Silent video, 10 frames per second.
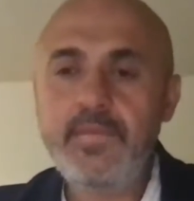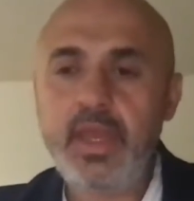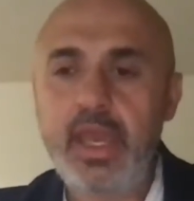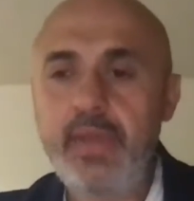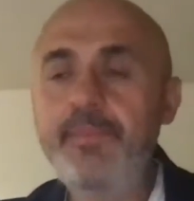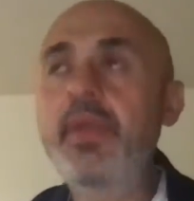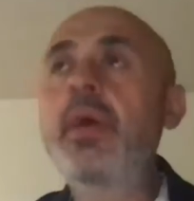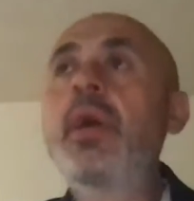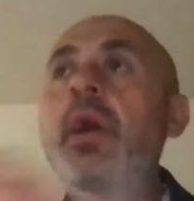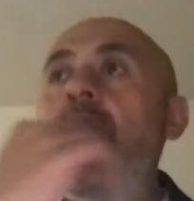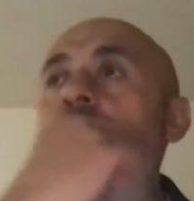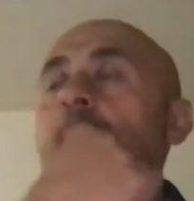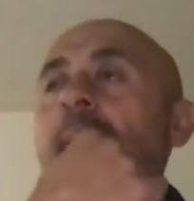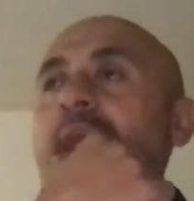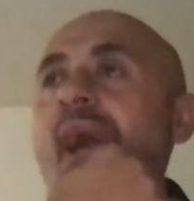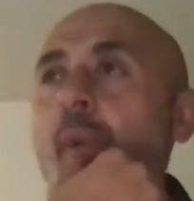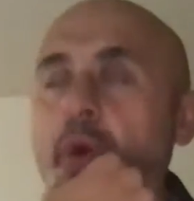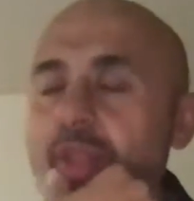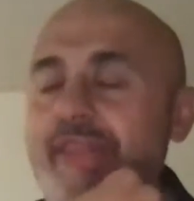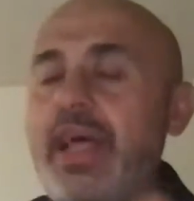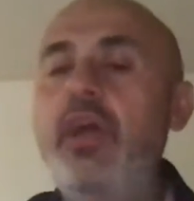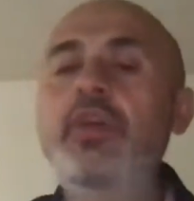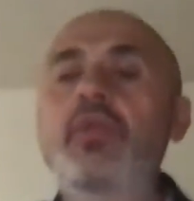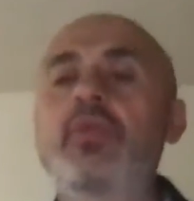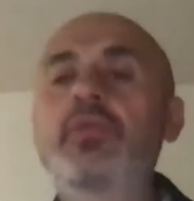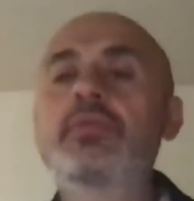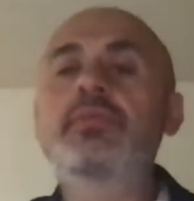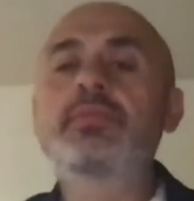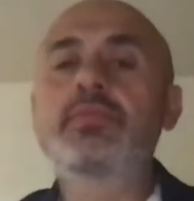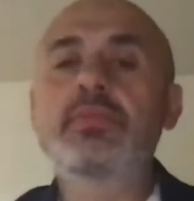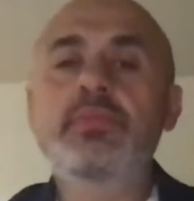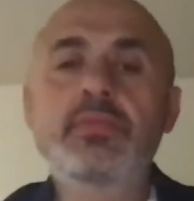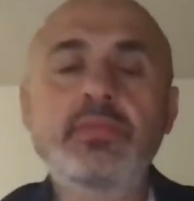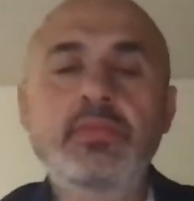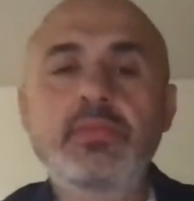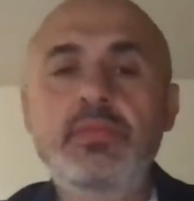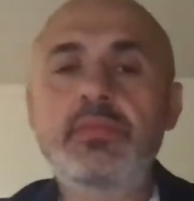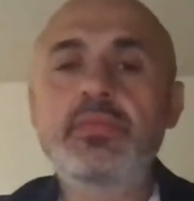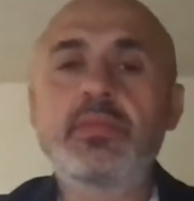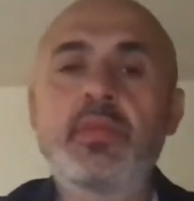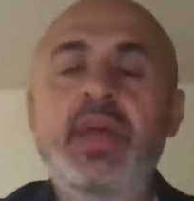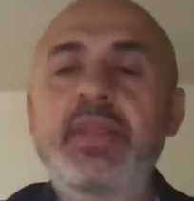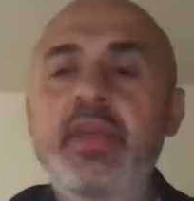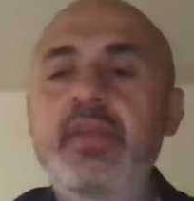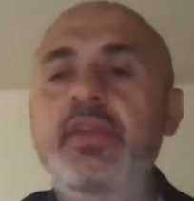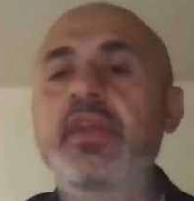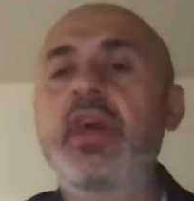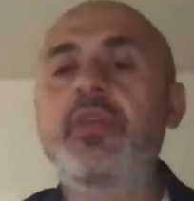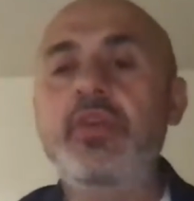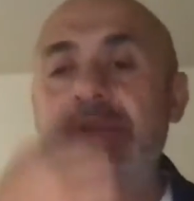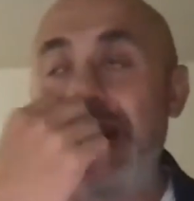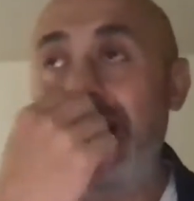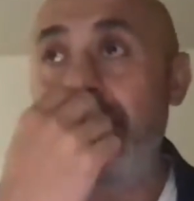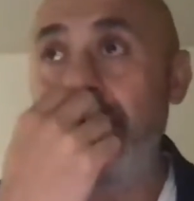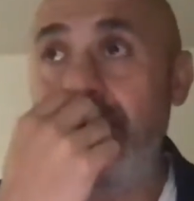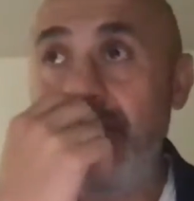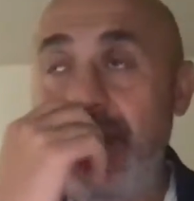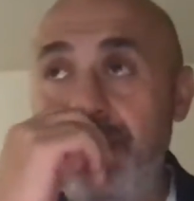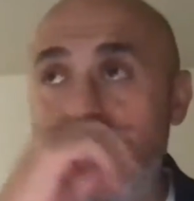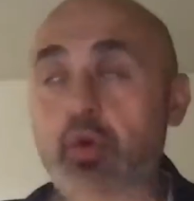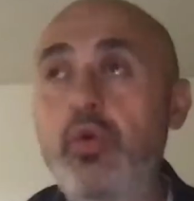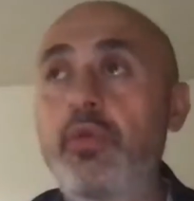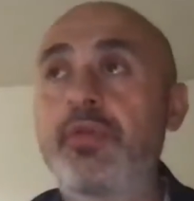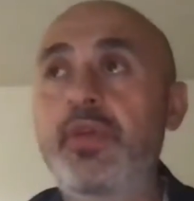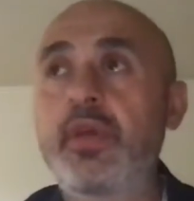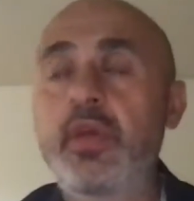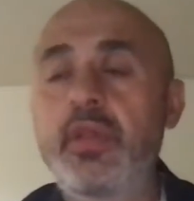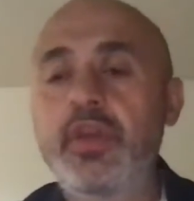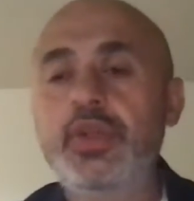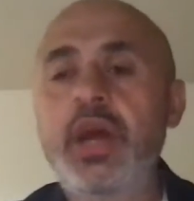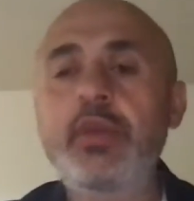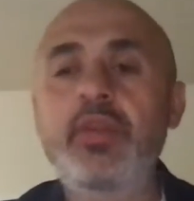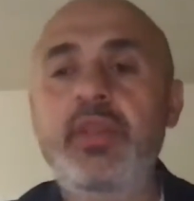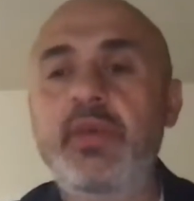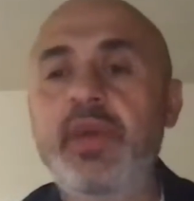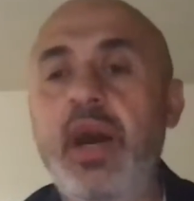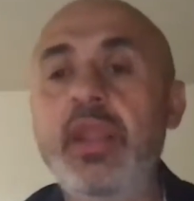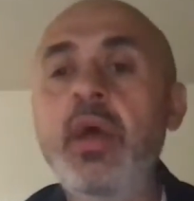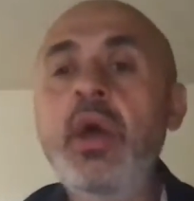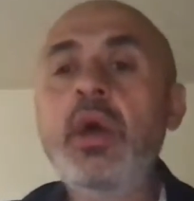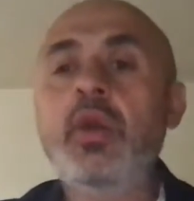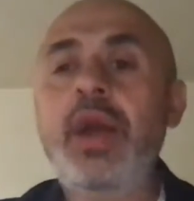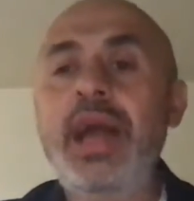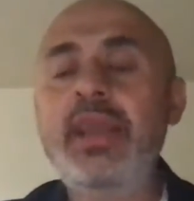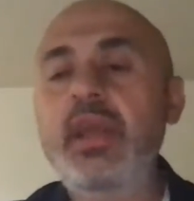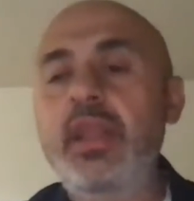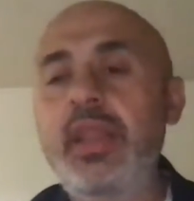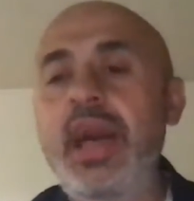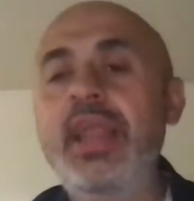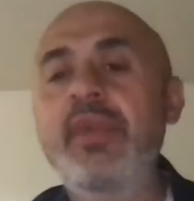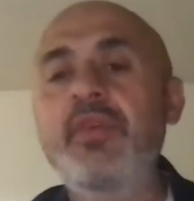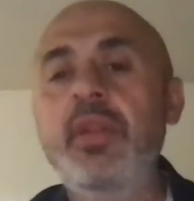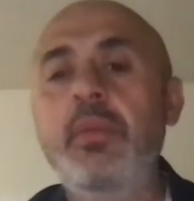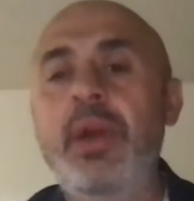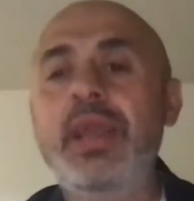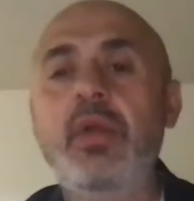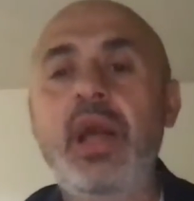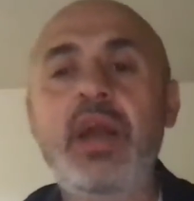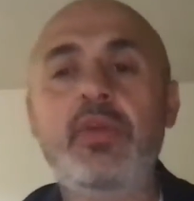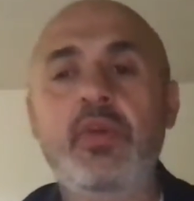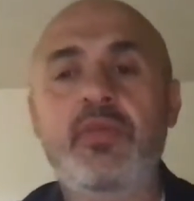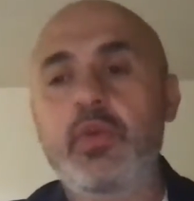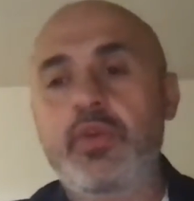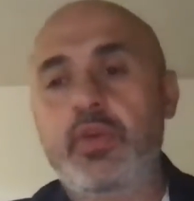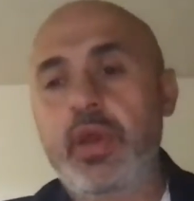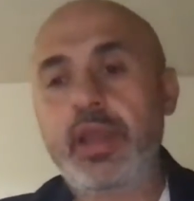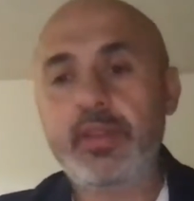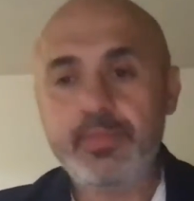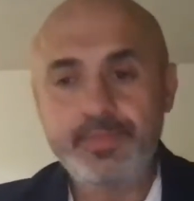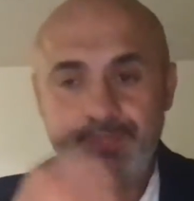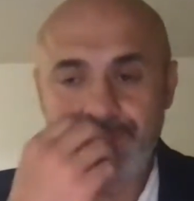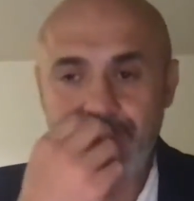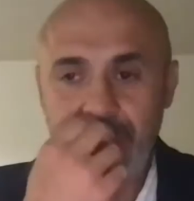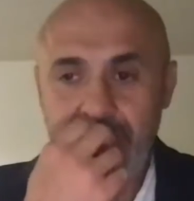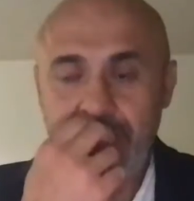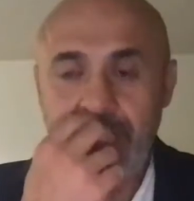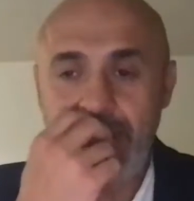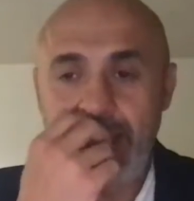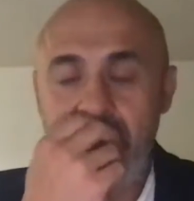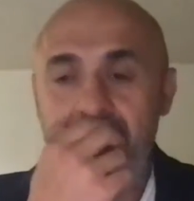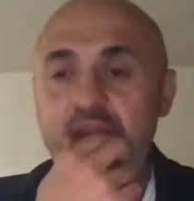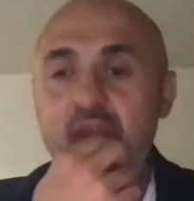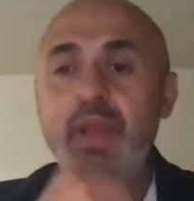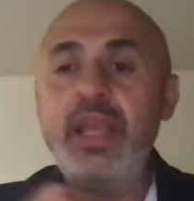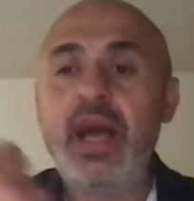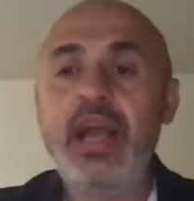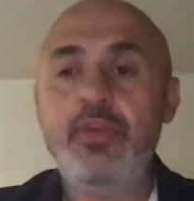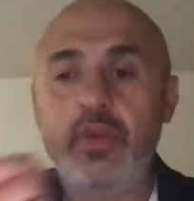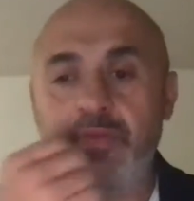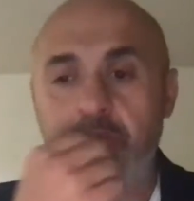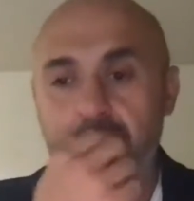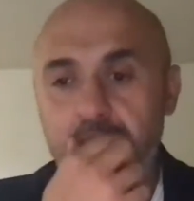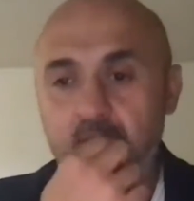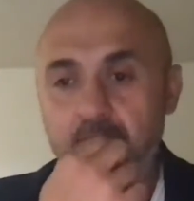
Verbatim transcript: Okay? But I will tell you that this is another psalm that proves the triunity of God. Crack, not even Michael Heiser's view is correct. Okay, now let me explain Heiser's view.